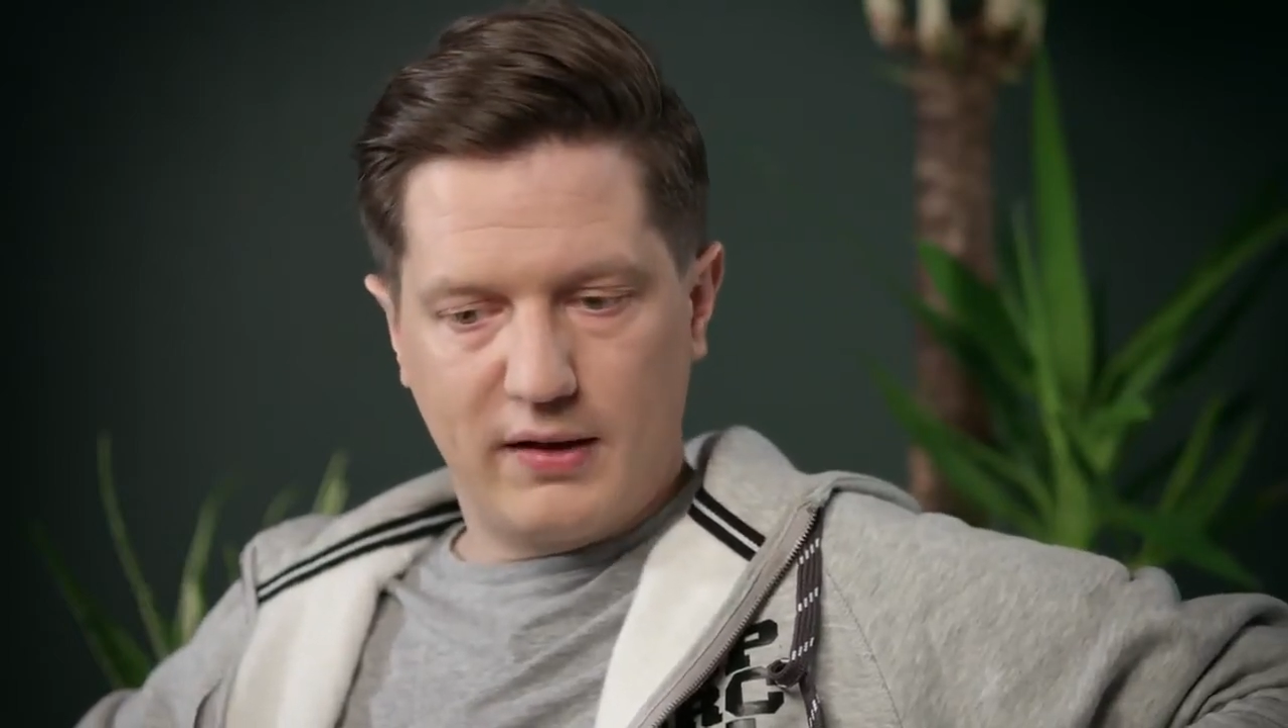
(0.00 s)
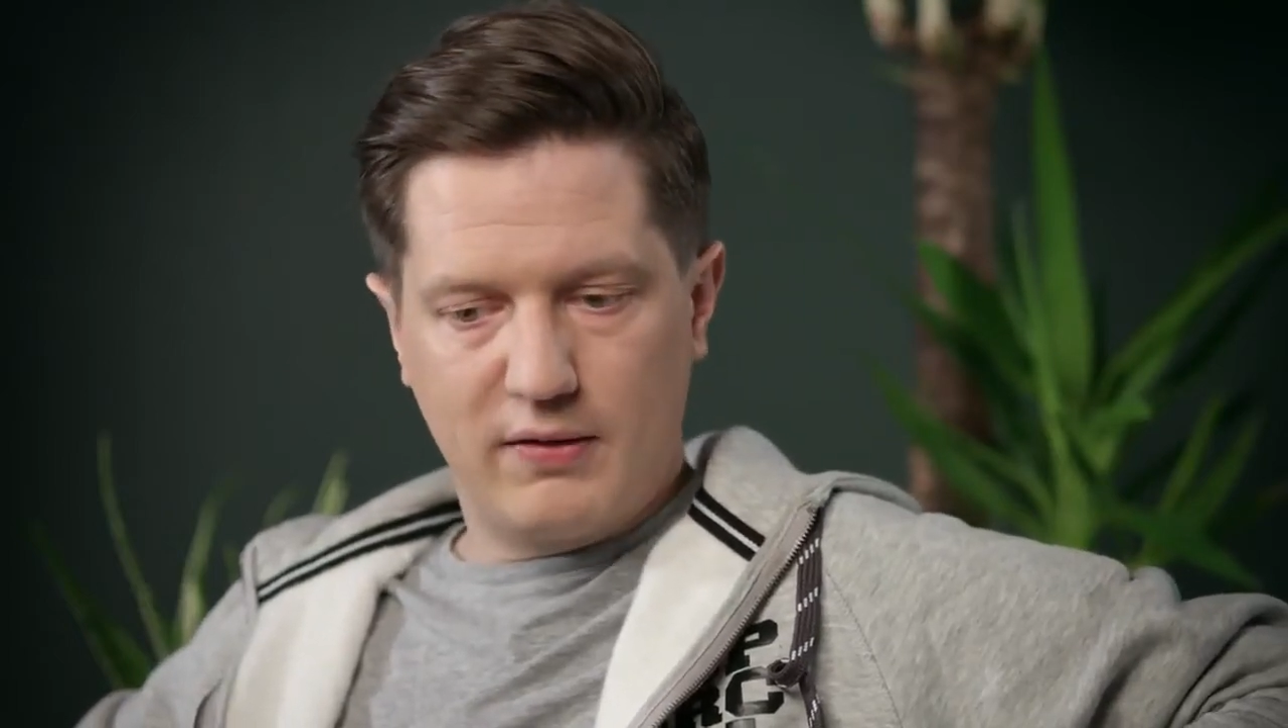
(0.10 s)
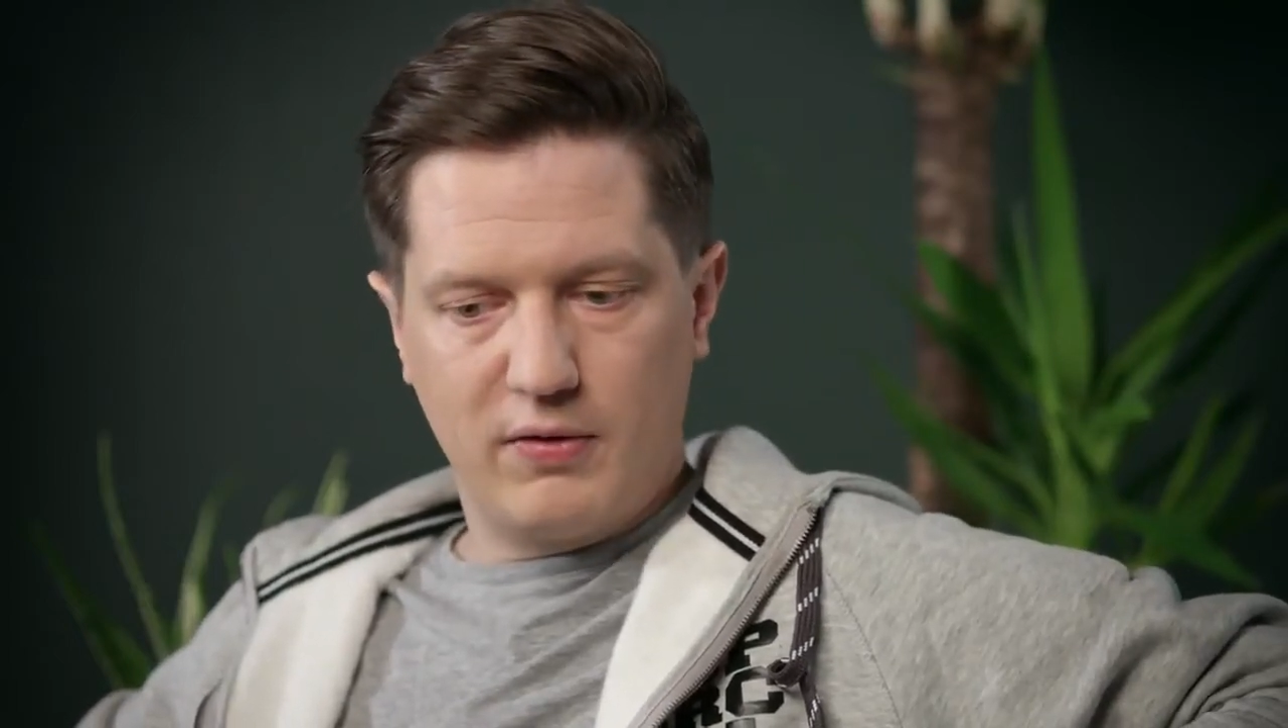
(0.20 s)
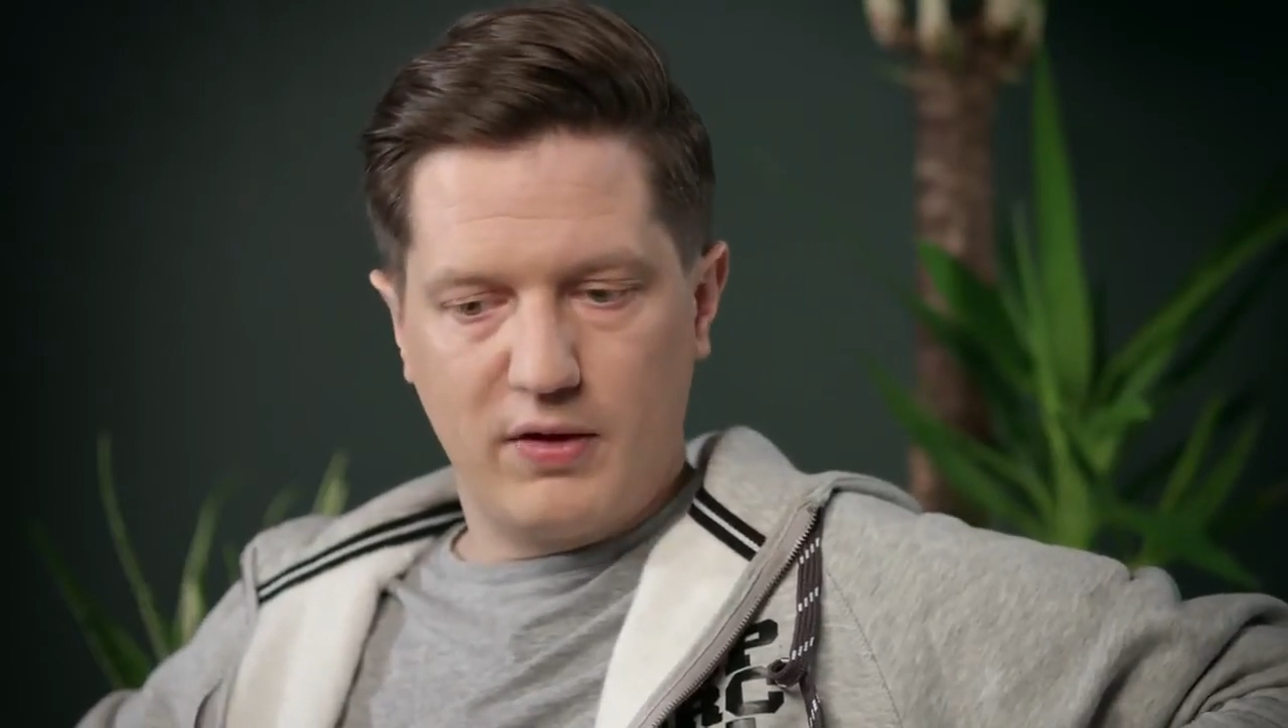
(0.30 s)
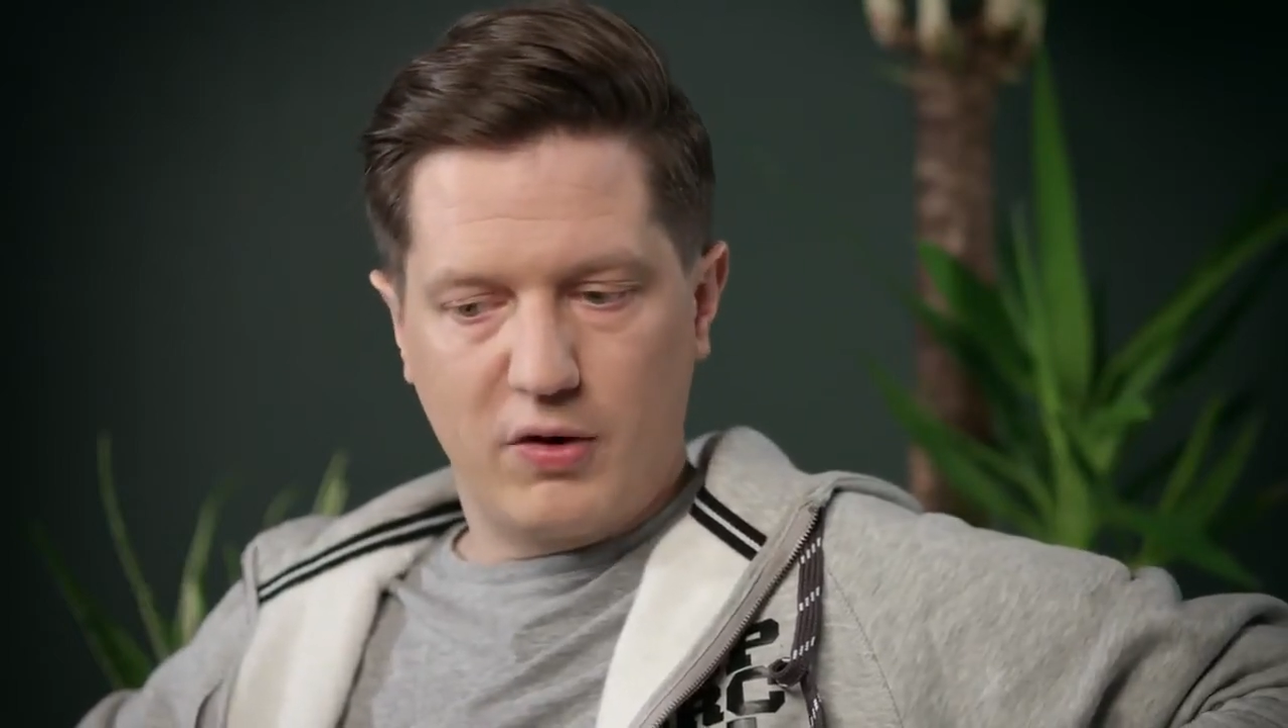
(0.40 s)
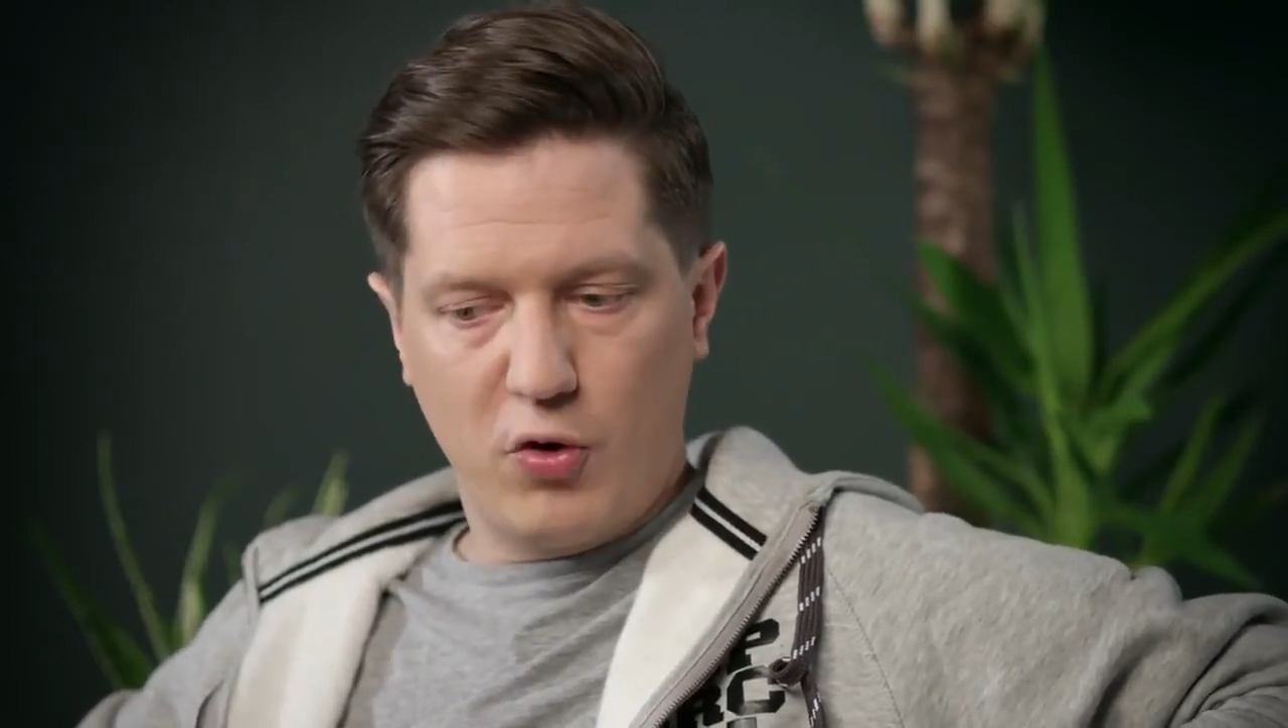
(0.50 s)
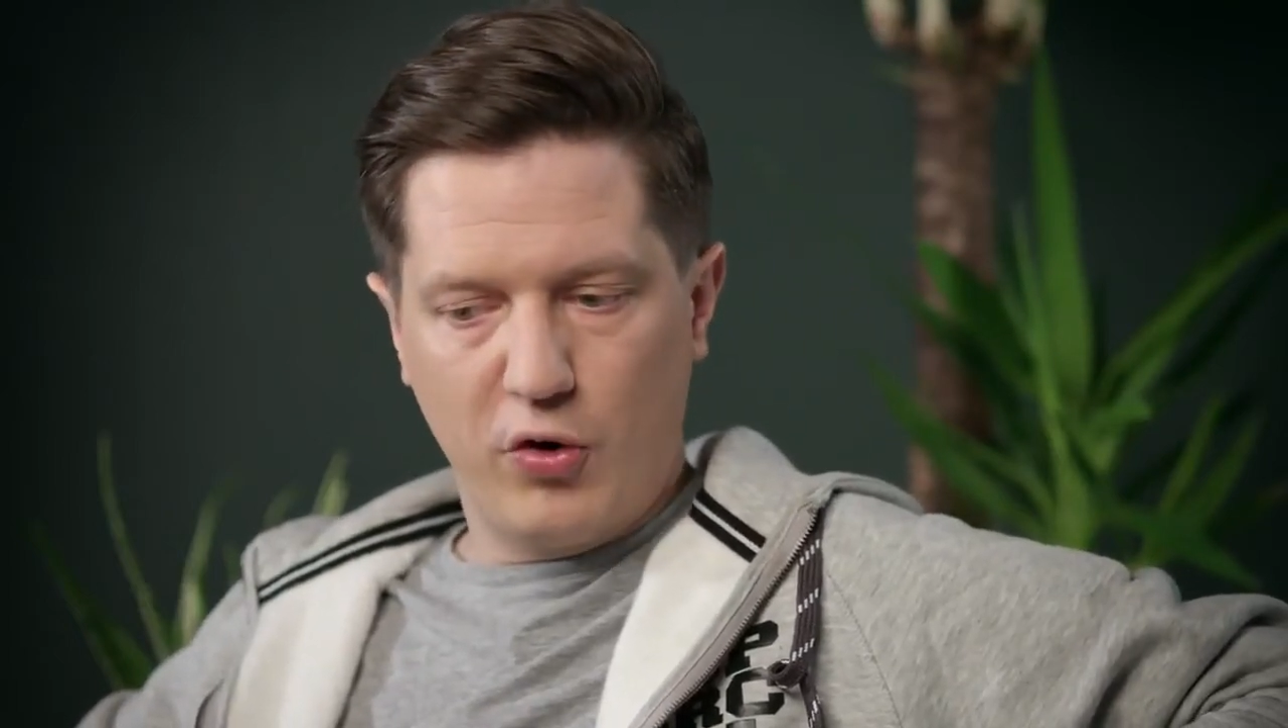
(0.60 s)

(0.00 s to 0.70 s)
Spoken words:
that the